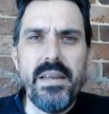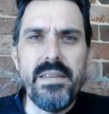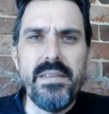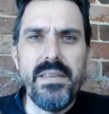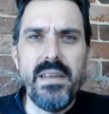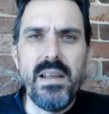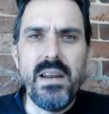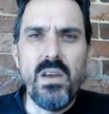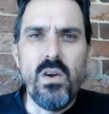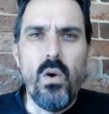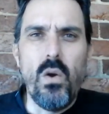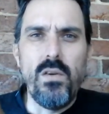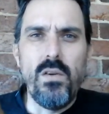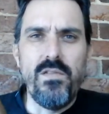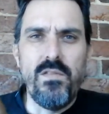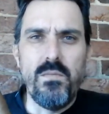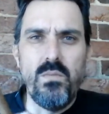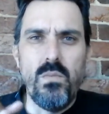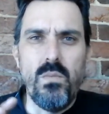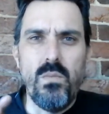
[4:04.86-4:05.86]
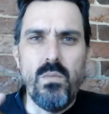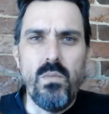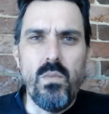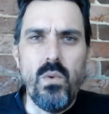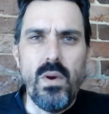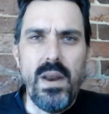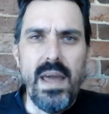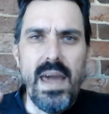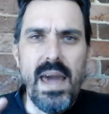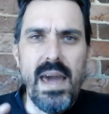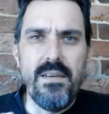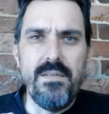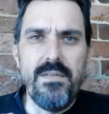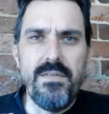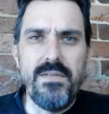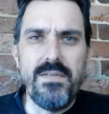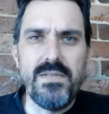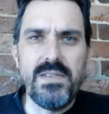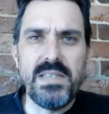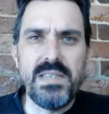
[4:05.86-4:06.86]
nearly all of them would have
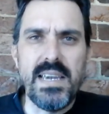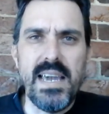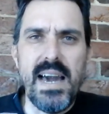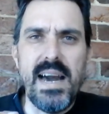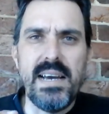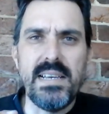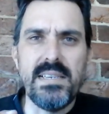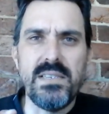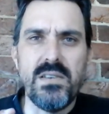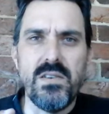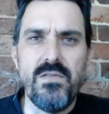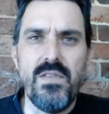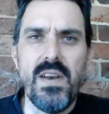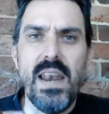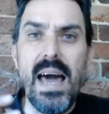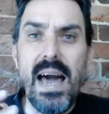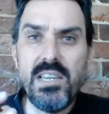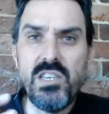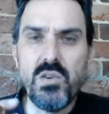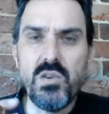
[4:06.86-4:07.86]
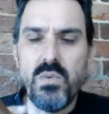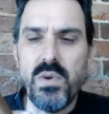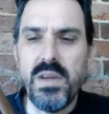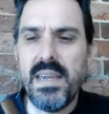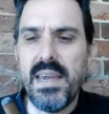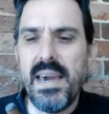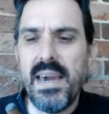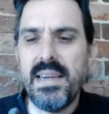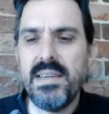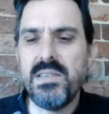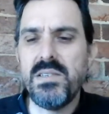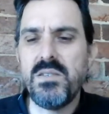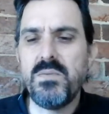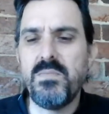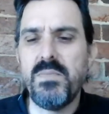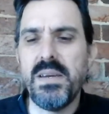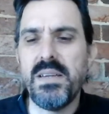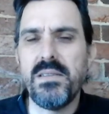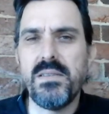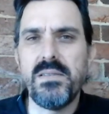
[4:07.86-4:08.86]
cigars of larger ring gauges,
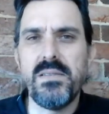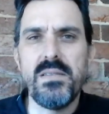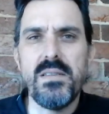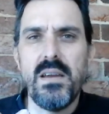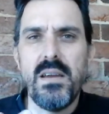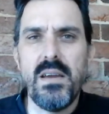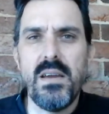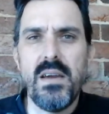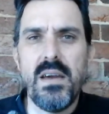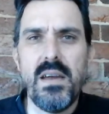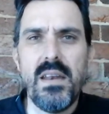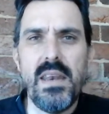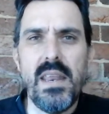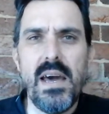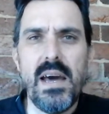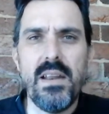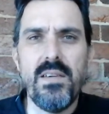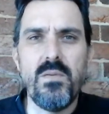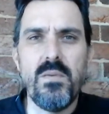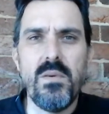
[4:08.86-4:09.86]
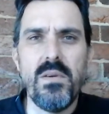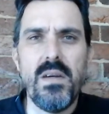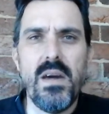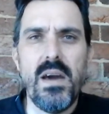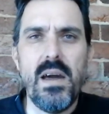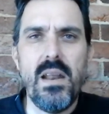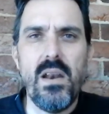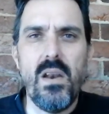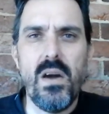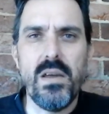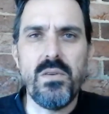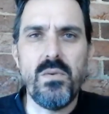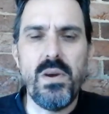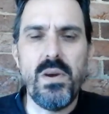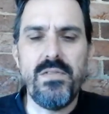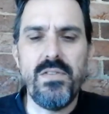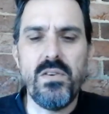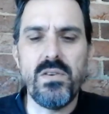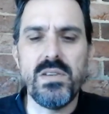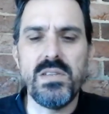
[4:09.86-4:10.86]
but none of them are like the
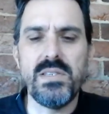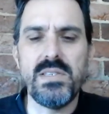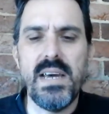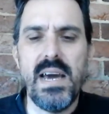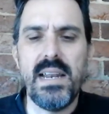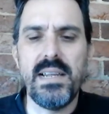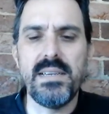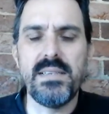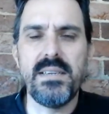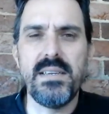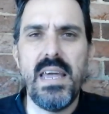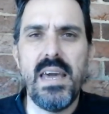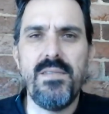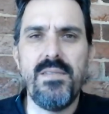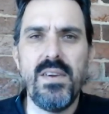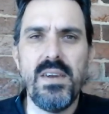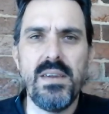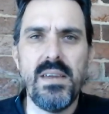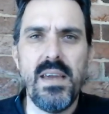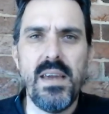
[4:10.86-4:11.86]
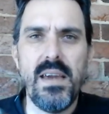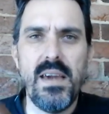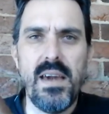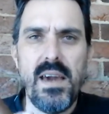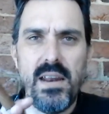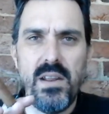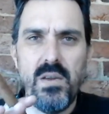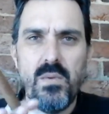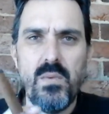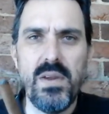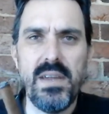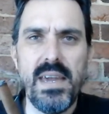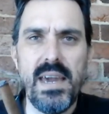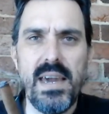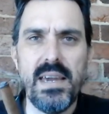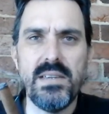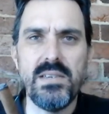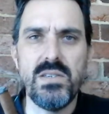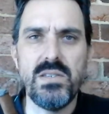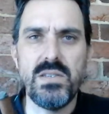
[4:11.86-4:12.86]
Rafael Gonzalez in having only ring
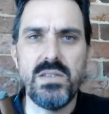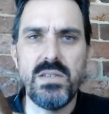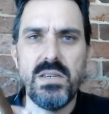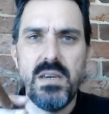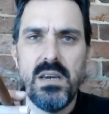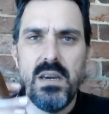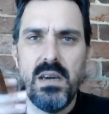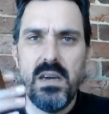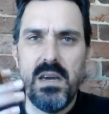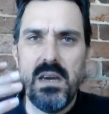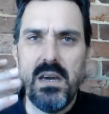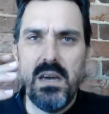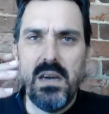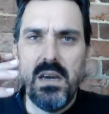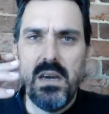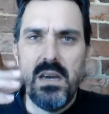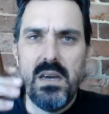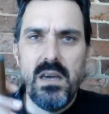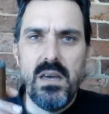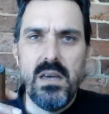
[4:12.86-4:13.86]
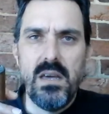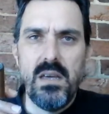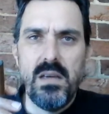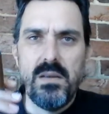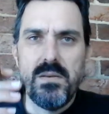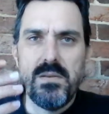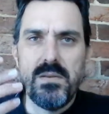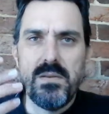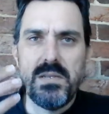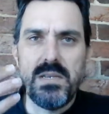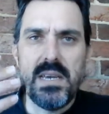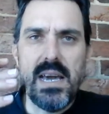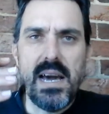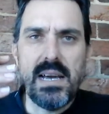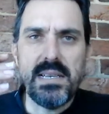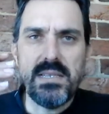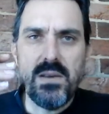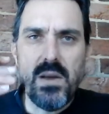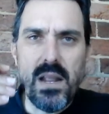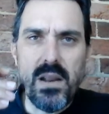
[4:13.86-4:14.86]
gauges.
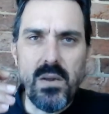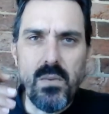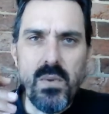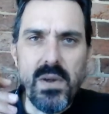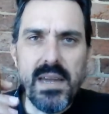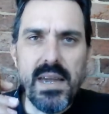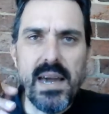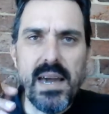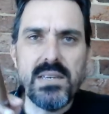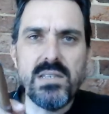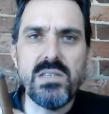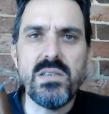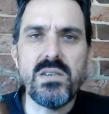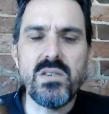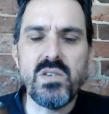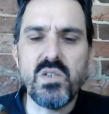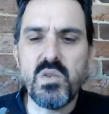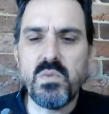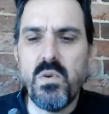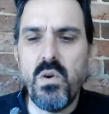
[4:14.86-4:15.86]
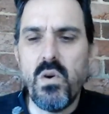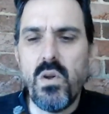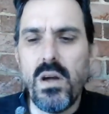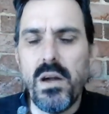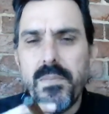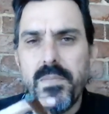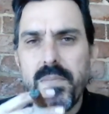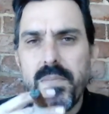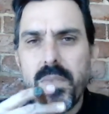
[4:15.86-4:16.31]
Cigars are only ring gauges that are smaller.